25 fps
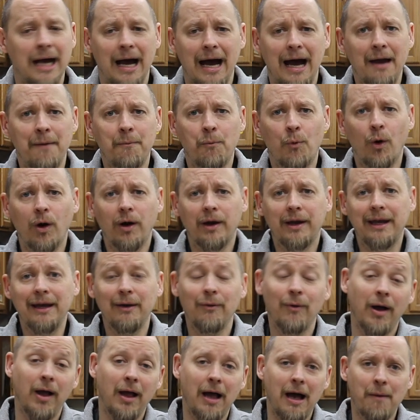I'm
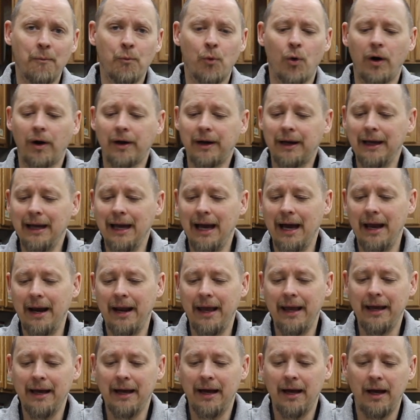working, well, I'm working on
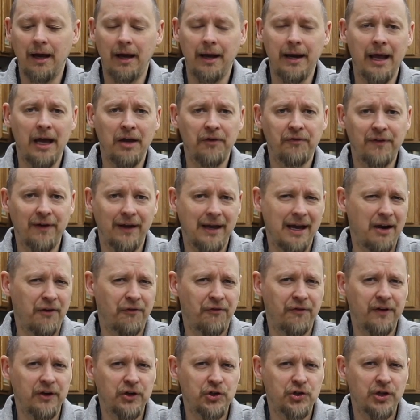a, uh, a knife. I got to
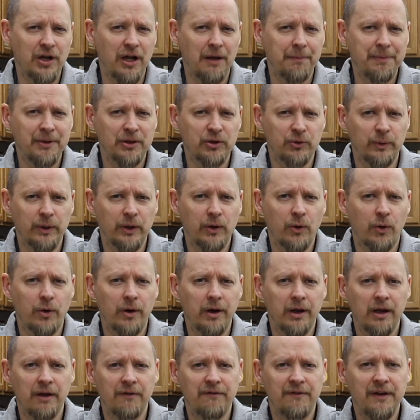finish it up at the
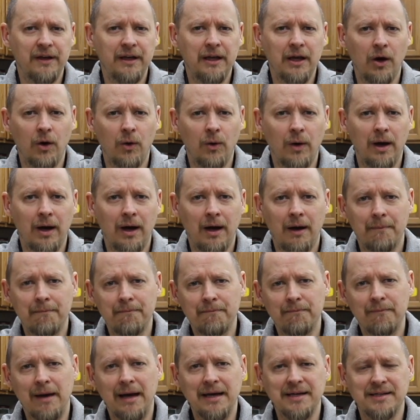recording of the video.
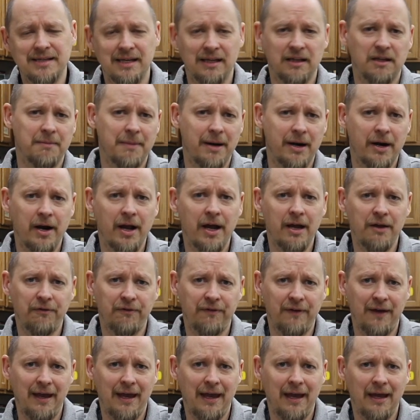Um, I sent him on a
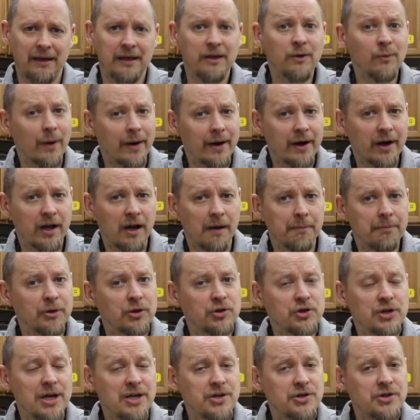knife and he wanted a couple
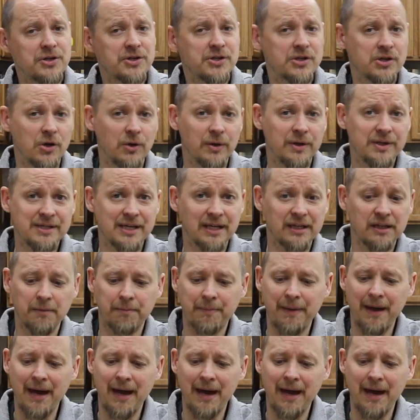of changes, so he sent it